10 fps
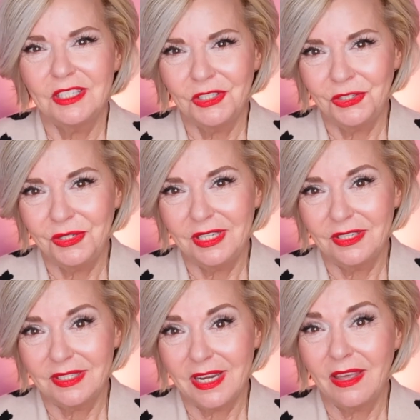the two
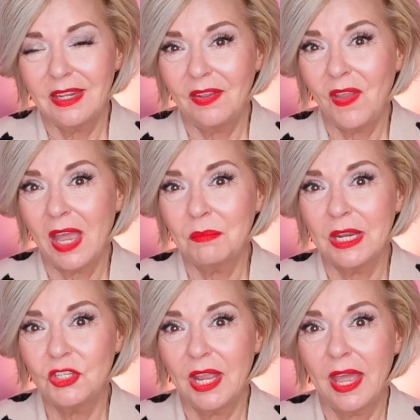years now that I've had
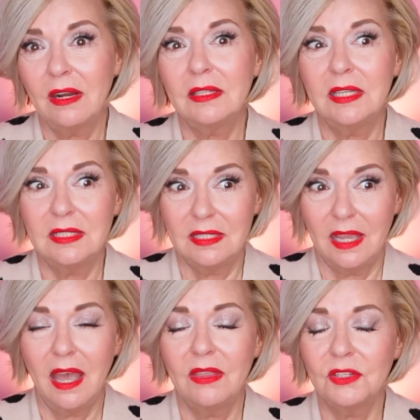my channel is yeah,